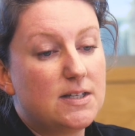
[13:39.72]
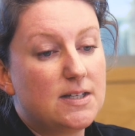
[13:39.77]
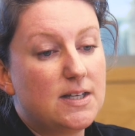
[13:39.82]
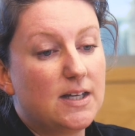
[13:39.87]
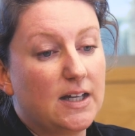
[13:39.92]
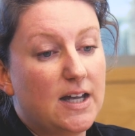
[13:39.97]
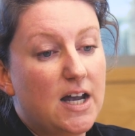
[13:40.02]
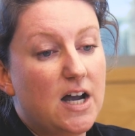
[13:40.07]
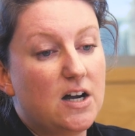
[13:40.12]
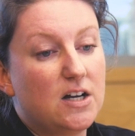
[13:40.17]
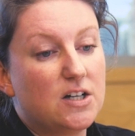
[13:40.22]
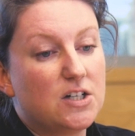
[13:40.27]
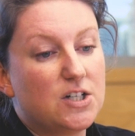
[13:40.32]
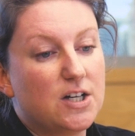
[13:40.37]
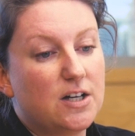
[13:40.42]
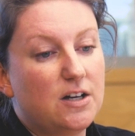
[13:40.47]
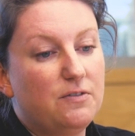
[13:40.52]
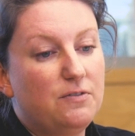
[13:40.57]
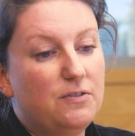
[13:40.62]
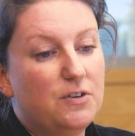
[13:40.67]
encourage
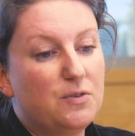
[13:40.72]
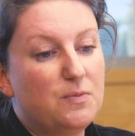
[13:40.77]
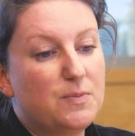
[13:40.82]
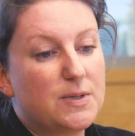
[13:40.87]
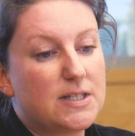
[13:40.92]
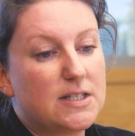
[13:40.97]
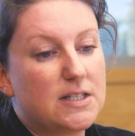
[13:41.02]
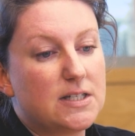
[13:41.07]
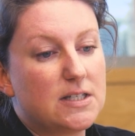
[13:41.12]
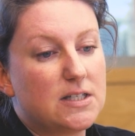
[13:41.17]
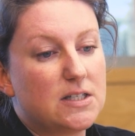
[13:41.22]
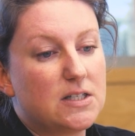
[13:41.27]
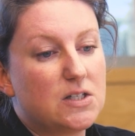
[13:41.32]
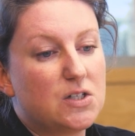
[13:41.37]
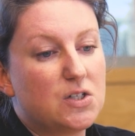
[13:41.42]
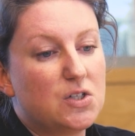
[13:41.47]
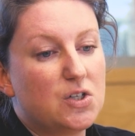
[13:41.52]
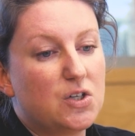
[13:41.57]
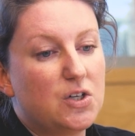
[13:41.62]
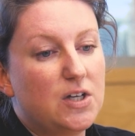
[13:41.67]
our food businesses
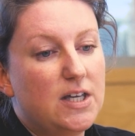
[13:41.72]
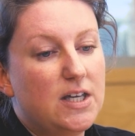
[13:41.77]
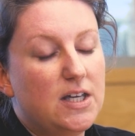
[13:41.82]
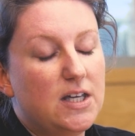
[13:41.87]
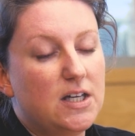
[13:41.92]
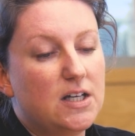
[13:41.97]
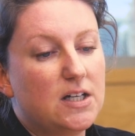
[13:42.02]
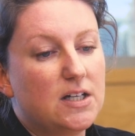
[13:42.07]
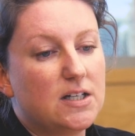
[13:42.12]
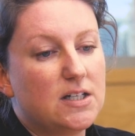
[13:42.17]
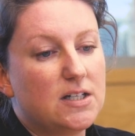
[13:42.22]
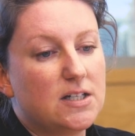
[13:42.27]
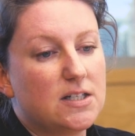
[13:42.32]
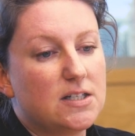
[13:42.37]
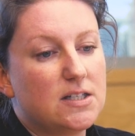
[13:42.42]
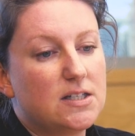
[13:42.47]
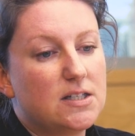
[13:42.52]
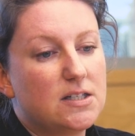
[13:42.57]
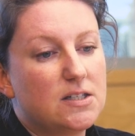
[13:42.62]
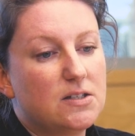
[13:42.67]
to do here
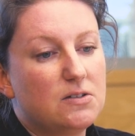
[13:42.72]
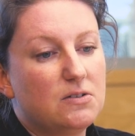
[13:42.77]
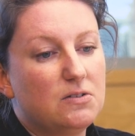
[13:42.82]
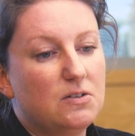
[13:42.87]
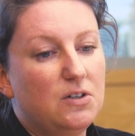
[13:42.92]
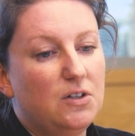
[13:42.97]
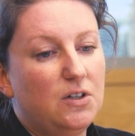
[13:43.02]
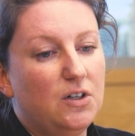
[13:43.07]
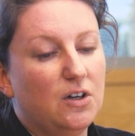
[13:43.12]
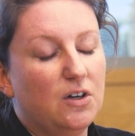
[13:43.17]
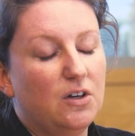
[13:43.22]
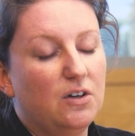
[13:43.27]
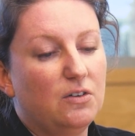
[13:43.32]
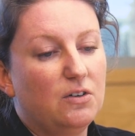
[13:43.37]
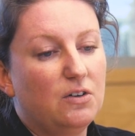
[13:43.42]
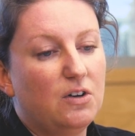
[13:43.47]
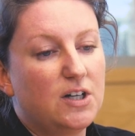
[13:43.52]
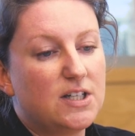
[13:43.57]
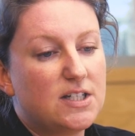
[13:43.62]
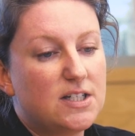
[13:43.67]
is, you know,
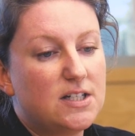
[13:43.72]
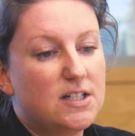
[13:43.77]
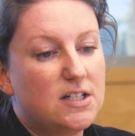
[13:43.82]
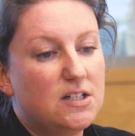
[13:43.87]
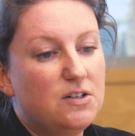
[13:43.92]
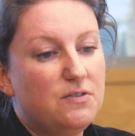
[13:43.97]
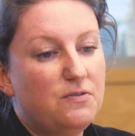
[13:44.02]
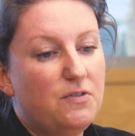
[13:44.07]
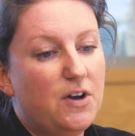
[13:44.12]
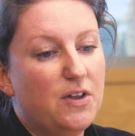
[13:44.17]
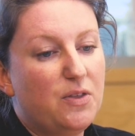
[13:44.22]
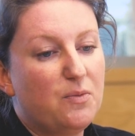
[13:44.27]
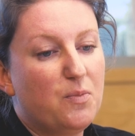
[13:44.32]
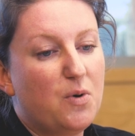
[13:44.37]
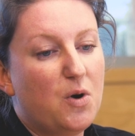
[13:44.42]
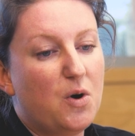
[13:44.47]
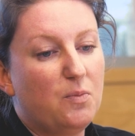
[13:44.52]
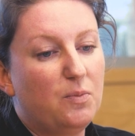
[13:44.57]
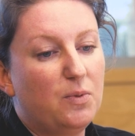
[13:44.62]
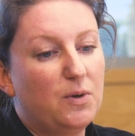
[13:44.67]
identify the
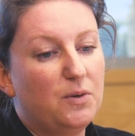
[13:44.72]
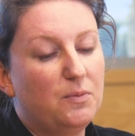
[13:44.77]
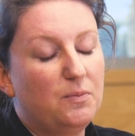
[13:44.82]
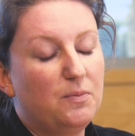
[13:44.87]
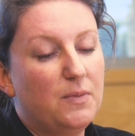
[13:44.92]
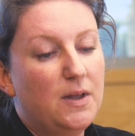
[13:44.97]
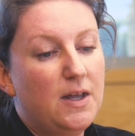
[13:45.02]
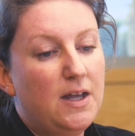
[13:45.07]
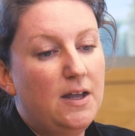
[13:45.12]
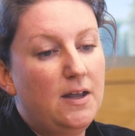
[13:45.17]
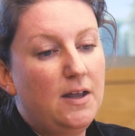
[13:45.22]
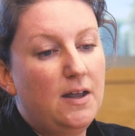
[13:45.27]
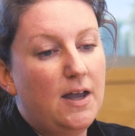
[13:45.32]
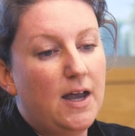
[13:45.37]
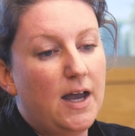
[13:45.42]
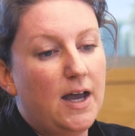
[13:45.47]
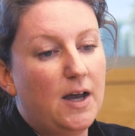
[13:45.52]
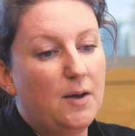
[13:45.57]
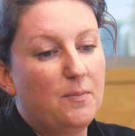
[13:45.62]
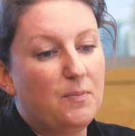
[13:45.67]
problem,
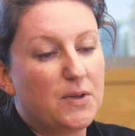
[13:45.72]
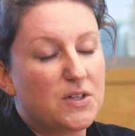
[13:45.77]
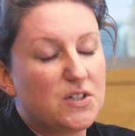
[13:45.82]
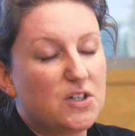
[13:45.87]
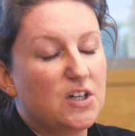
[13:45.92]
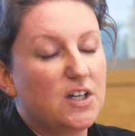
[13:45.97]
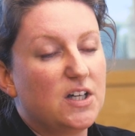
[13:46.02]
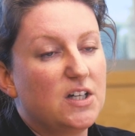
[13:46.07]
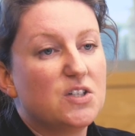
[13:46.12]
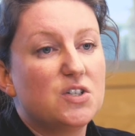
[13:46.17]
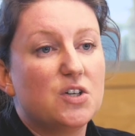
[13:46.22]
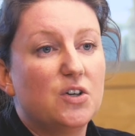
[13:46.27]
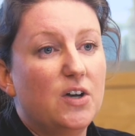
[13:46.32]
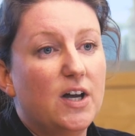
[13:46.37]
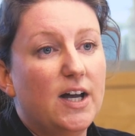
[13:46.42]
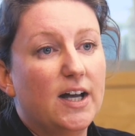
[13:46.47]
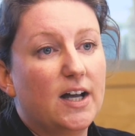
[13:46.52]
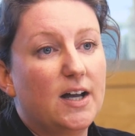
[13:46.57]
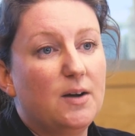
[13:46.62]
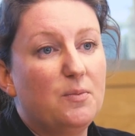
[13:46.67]
but don't get too
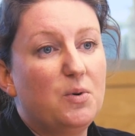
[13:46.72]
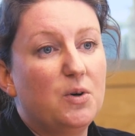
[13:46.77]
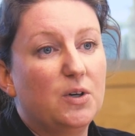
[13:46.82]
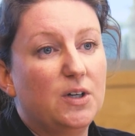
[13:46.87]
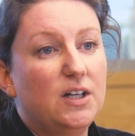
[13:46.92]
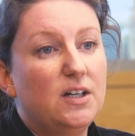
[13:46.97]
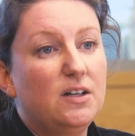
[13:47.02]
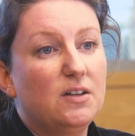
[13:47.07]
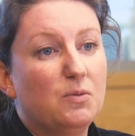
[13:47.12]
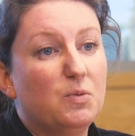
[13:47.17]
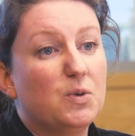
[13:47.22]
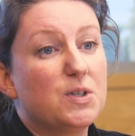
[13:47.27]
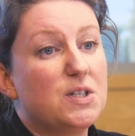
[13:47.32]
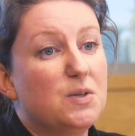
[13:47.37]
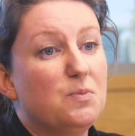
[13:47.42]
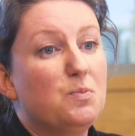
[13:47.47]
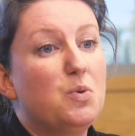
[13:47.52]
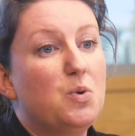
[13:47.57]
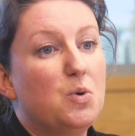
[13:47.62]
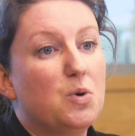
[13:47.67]
hung up on it. What's
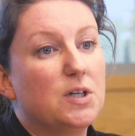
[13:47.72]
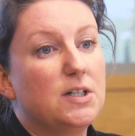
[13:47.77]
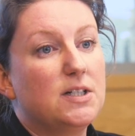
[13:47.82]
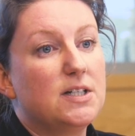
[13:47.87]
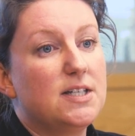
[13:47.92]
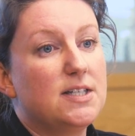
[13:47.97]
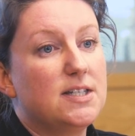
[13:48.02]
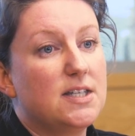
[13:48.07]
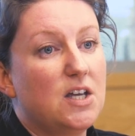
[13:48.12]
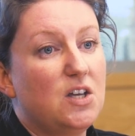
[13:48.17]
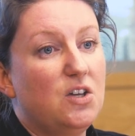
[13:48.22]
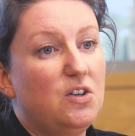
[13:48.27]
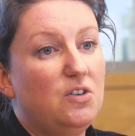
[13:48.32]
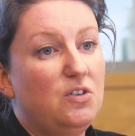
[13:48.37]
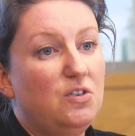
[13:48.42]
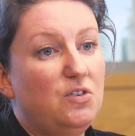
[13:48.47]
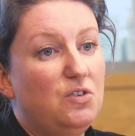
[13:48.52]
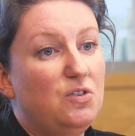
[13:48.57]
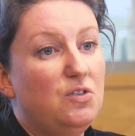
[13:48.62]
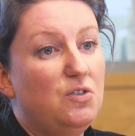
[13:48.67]
important is that
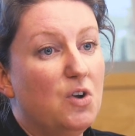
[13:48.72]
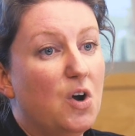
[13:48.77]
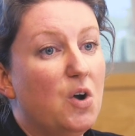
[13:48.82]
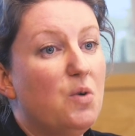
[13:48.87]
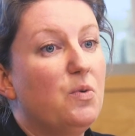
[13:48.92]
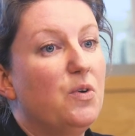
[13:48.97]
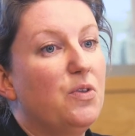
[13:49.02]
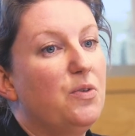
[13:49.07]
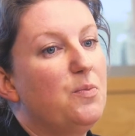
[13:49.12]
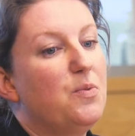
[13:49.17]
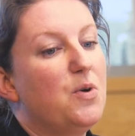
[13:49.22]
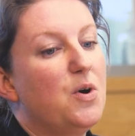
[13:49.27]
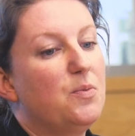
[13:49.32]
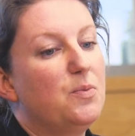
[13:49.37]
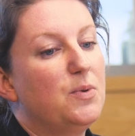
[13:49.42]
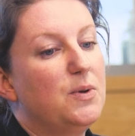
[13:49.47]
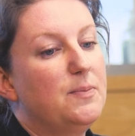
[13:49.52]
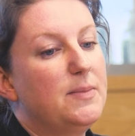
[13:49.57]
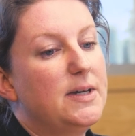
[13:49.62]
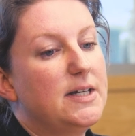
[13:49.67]
you know what the
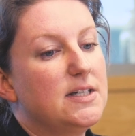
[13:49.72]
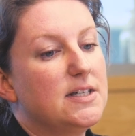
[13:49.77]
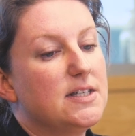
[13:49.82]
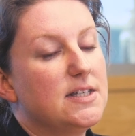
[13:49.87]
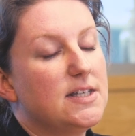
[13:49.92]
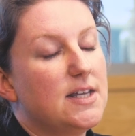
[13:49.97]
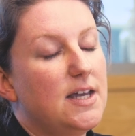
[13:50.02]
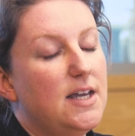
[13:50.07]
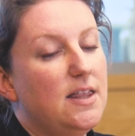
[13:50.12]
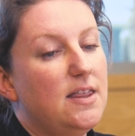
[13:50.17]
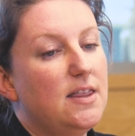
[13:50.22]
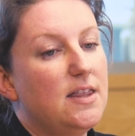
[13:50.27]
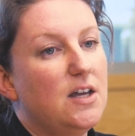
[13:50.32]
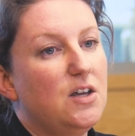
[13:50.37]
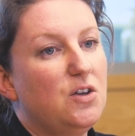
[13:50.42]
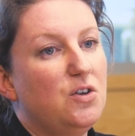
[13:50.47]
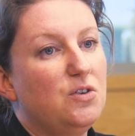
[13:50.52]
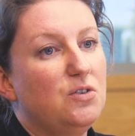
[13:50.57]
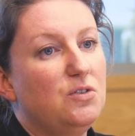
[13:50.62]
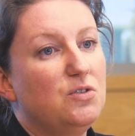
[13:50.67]
problem is and that
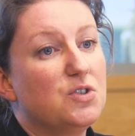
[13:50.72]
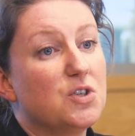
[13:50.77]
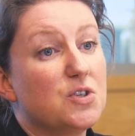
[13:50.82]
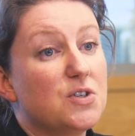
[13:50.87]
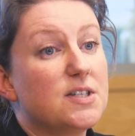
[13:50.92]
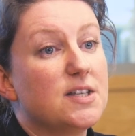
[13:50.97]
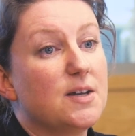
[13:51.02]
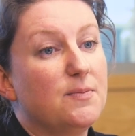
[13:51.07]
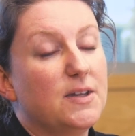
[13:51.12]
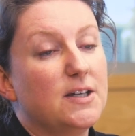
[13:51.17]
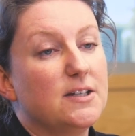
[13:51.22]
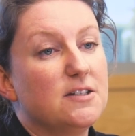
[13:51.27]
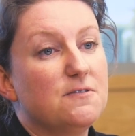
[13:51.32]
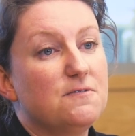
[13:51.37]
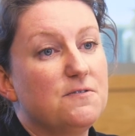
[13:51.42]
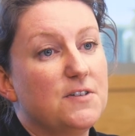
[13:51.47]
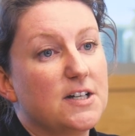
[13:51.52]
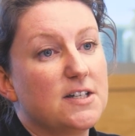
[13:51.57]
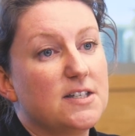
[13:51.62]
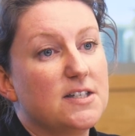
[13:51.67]
you do something to
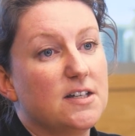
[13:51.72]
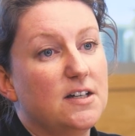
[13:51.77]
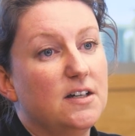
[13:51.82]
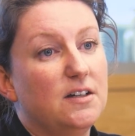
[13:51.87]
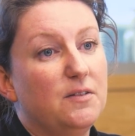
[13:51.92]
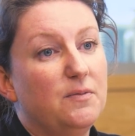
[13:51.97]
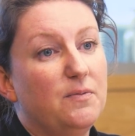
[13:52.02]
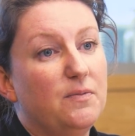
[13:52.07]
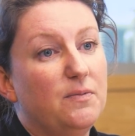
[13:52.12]
fix it.